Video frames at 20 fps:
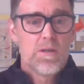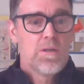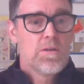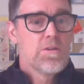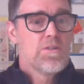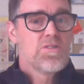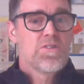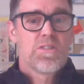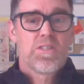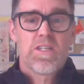
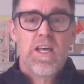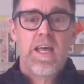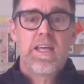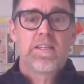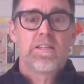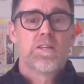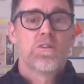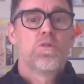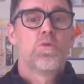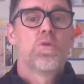
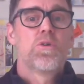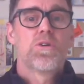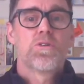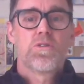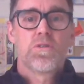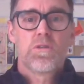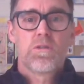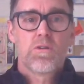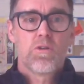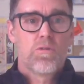state in order
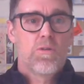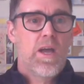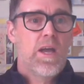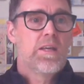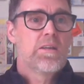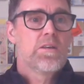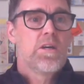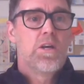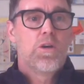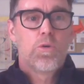to
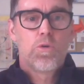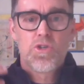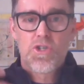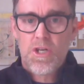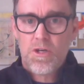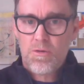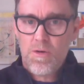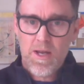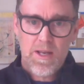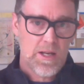create or
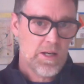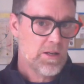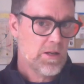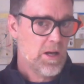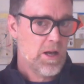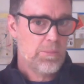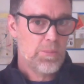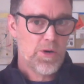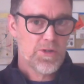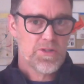generate
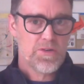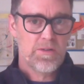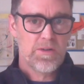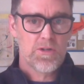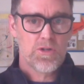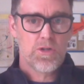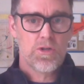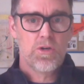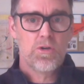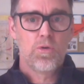a positive
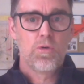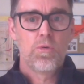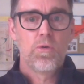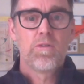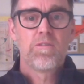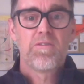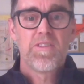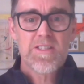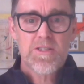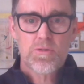internal
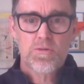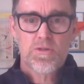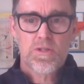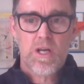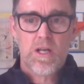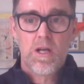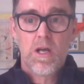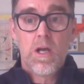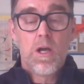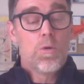physical
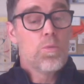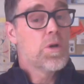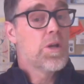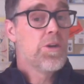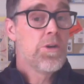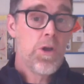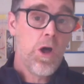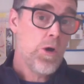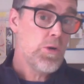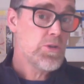state. Well, a
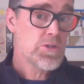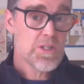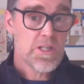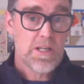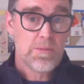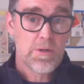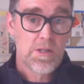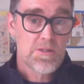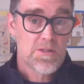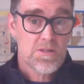
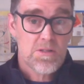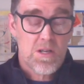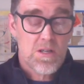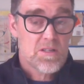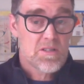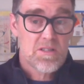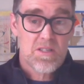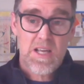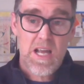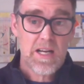nocebo is
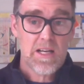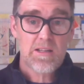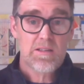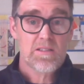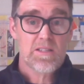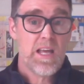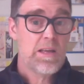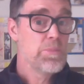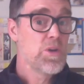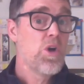exactly the
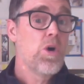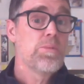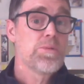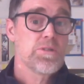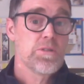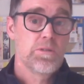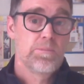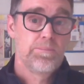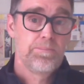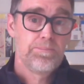same, but
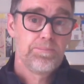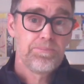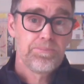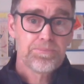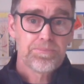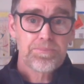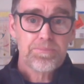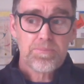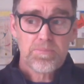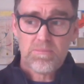opposite.
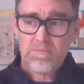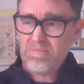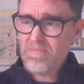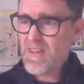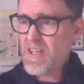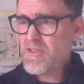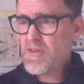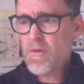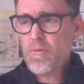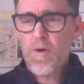
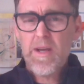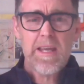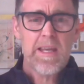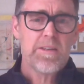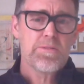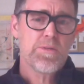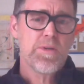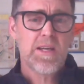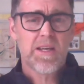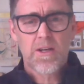So if we keep
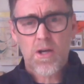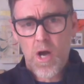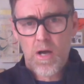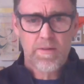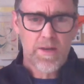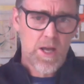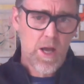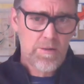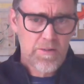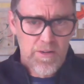seeing COVID,
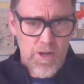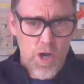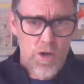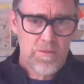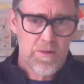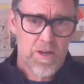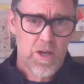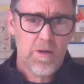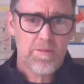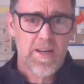COVID,
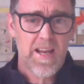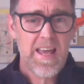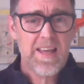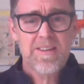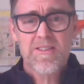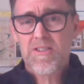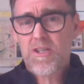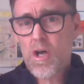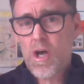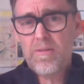COVID, COVID, and
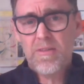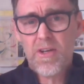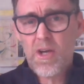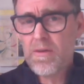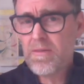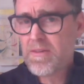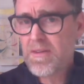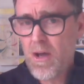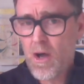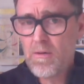it's COVID,
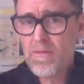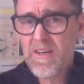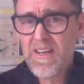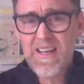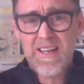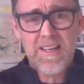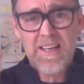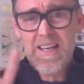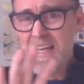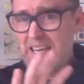COVID, COVID
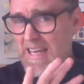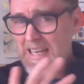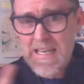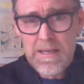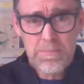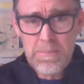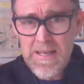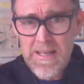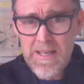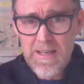in any
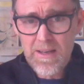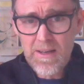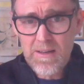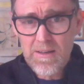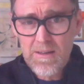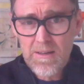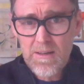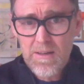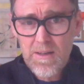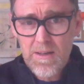media,
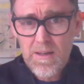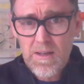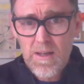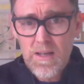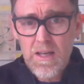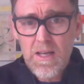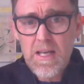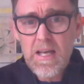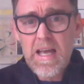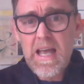
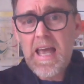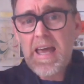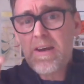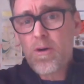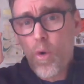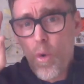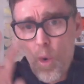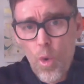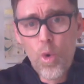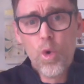
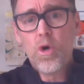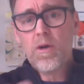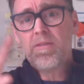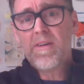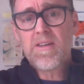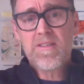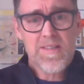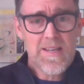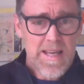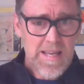and all of it
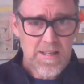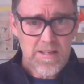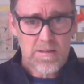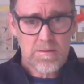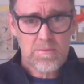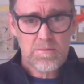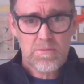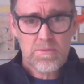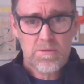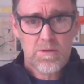is
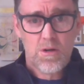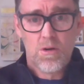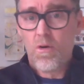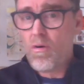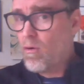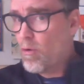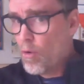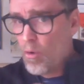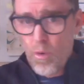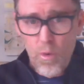negative,
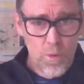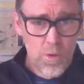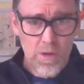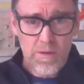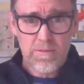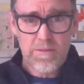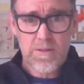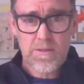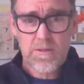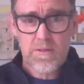all
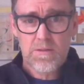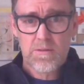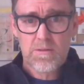of it.